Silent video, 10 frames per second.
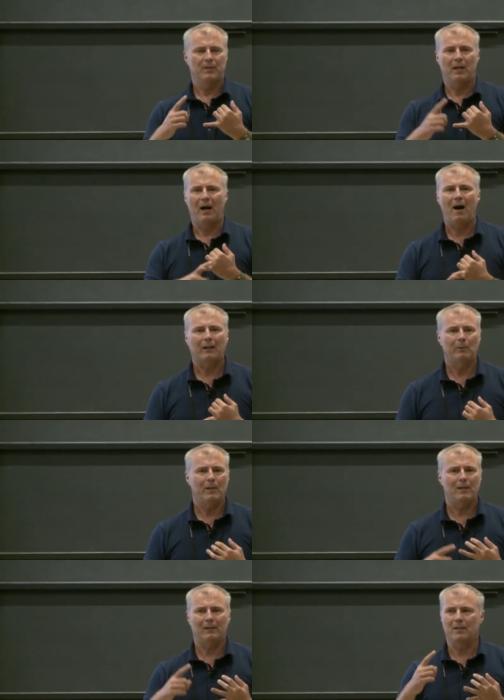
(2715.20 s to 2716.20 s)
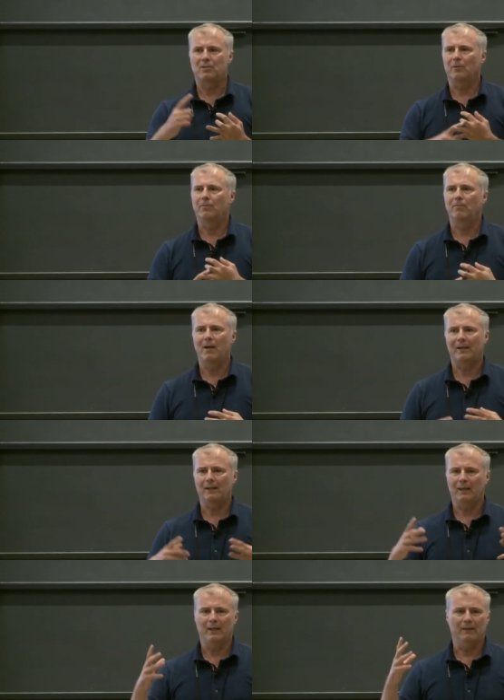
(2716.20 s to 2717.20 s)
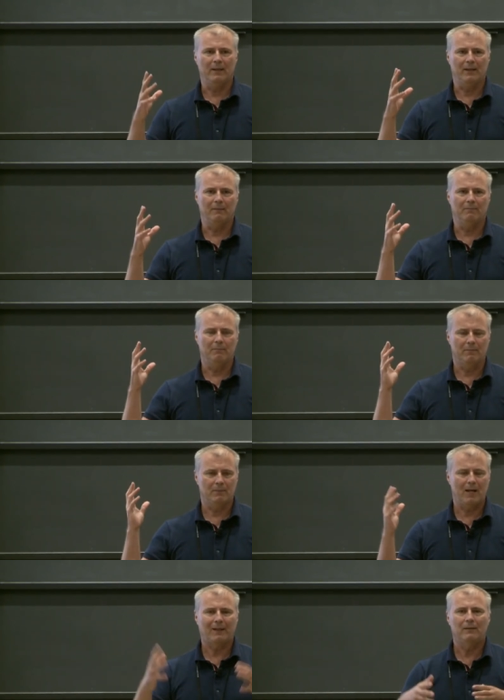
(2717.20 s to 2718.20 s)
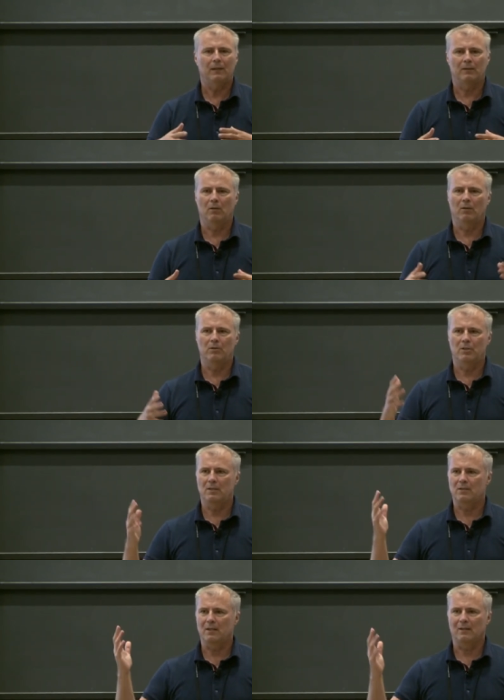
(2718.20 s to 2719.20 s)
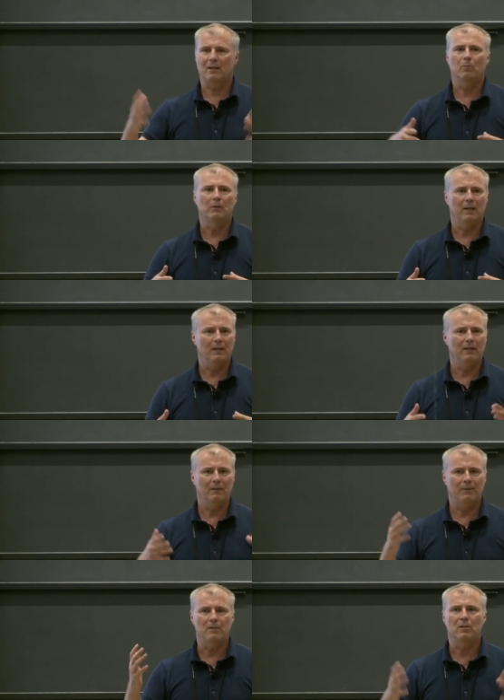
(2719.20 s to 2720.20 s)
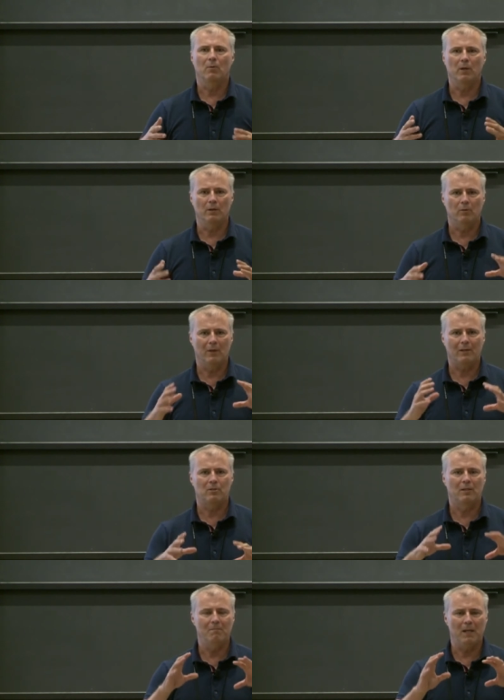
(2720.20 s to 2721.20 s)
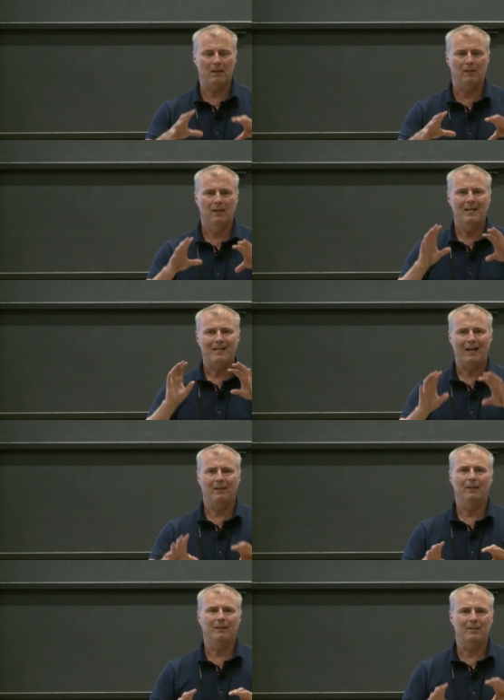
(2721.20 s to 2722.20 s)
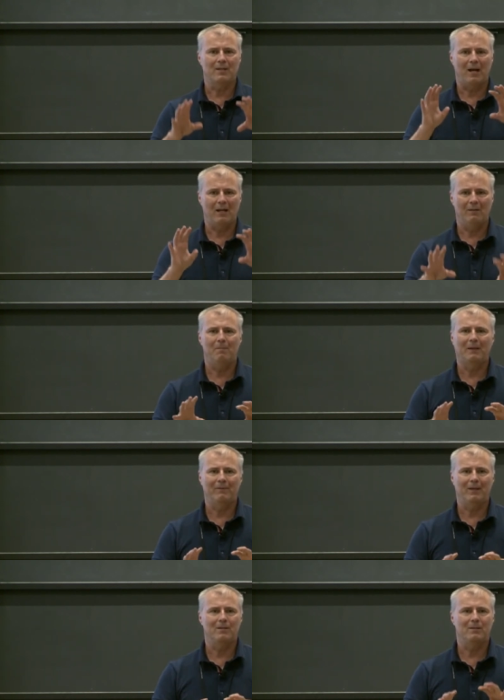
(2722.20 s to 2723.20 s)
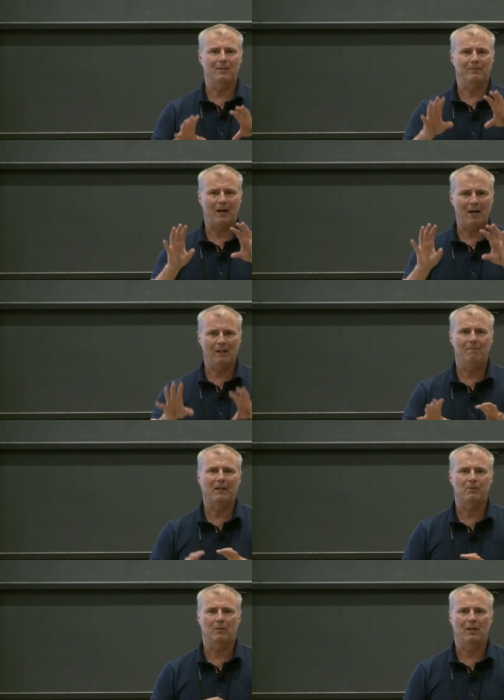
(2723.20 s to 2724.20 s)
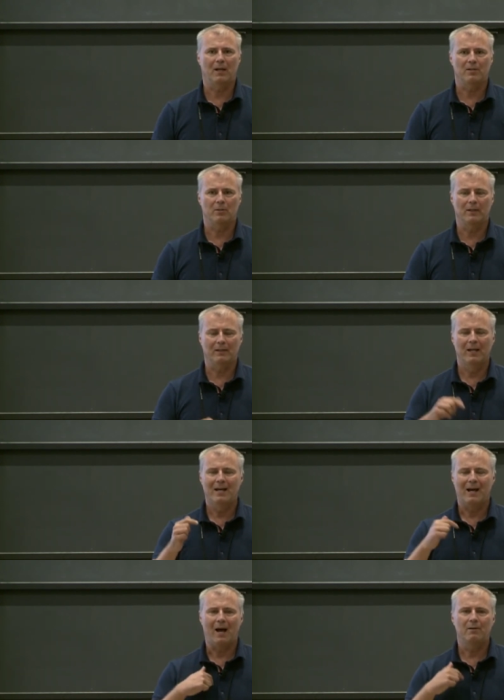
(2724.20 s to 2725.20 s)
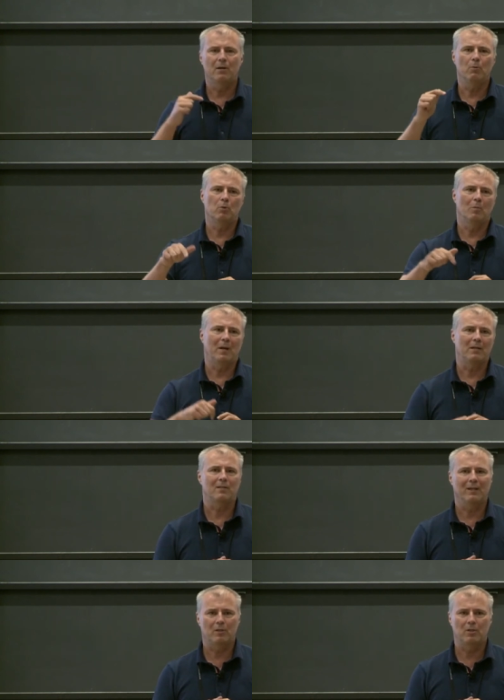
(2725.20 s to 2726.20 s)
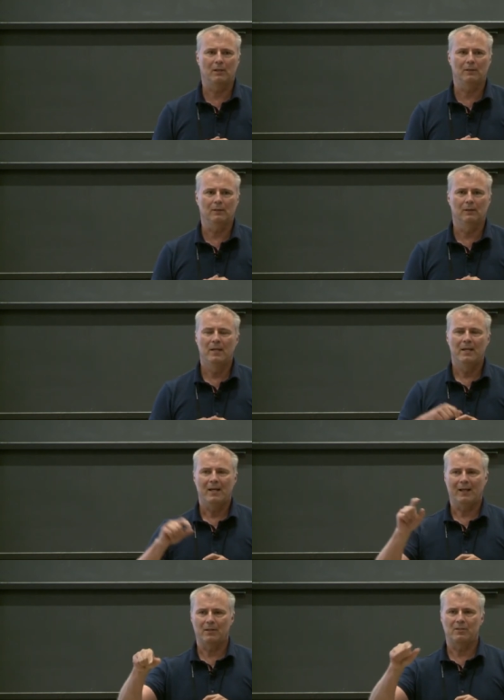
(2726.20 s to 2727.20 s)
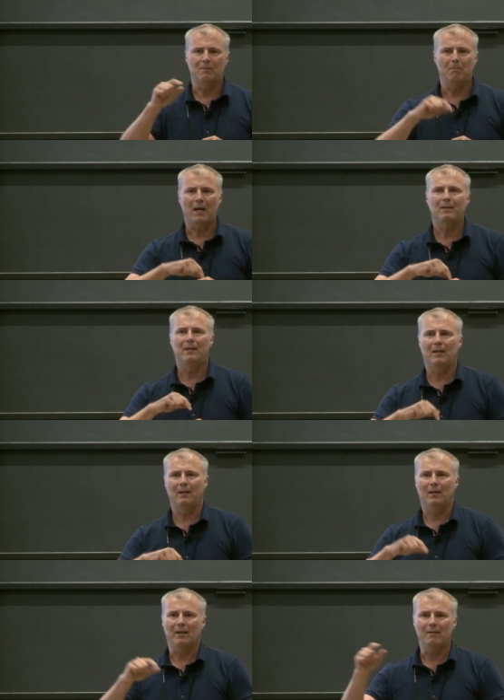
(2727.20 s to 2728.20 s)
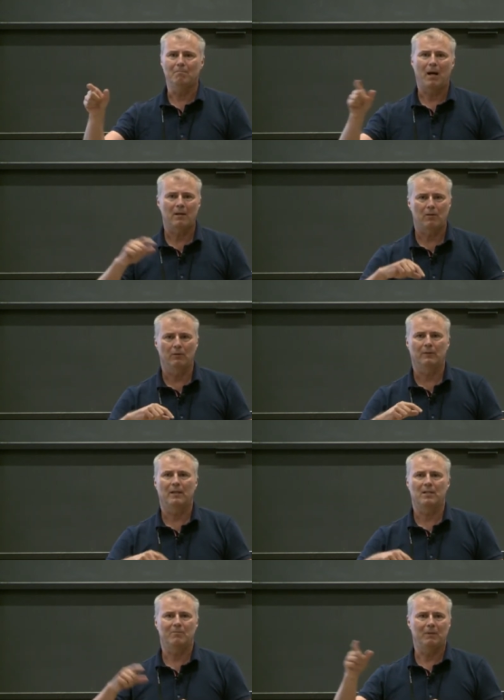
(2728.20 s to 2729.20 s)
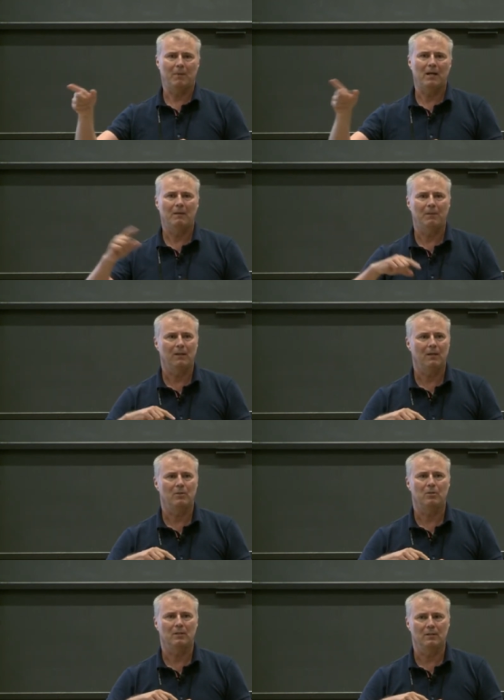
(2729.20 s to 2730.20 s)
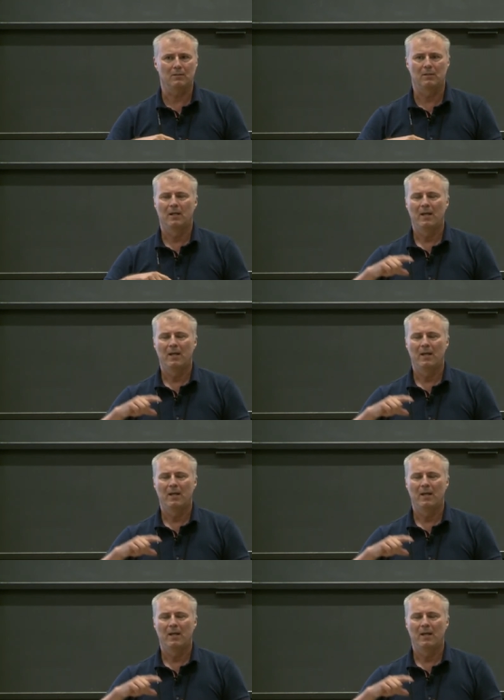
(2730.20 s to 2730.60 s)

hardware and software and current technologies and cloud native and so on to actually make analytics highly pervasive, highly personalized, so that I go to my Slack channel and I see my data in my context with my applications